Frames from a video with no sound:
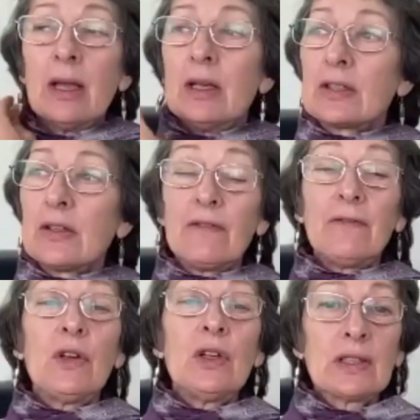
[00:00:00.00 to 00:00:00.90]
So the
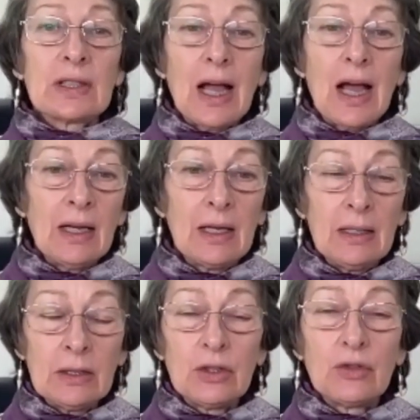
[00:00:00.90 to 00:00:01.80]
first
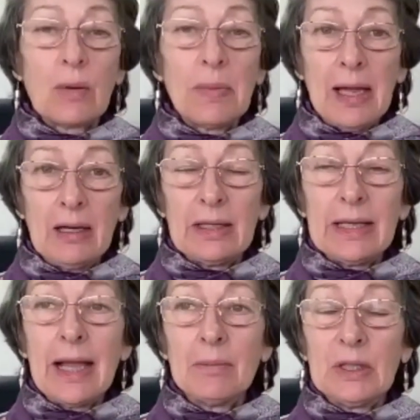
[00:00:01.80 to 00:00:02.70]
colour to drop out of
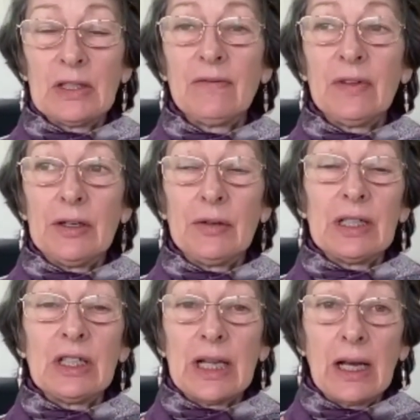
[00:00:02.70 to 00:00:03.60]
the atmosphere
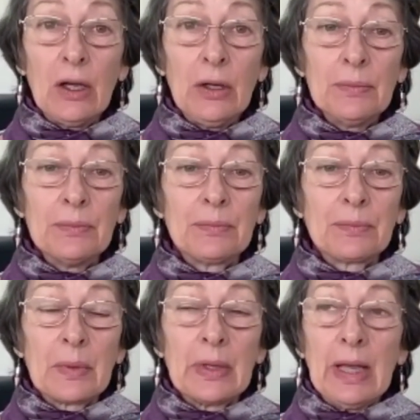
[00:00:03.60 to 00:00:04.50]
is yellow,
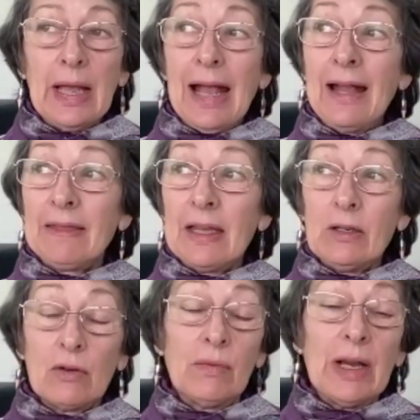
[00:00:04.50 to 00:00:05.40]
and
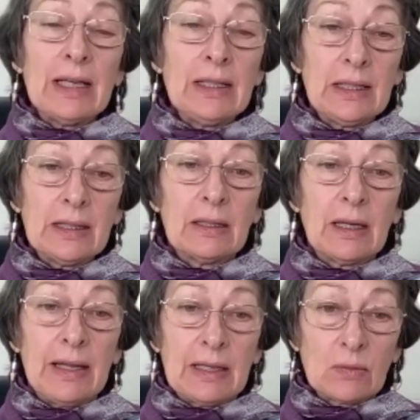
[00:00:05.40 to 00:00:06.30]
then a red,
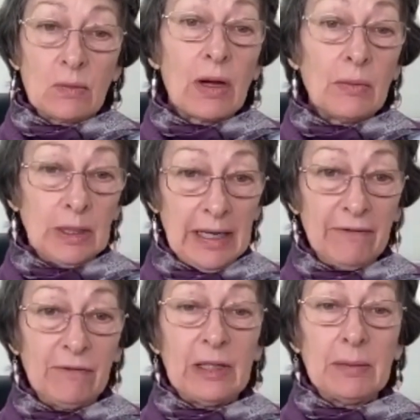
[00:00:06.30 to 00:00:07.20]
and that's why we're
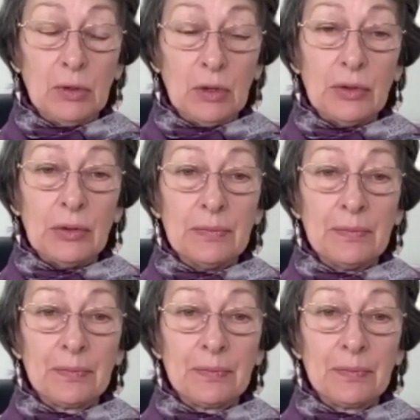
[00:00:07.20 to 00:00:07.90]
left with blue.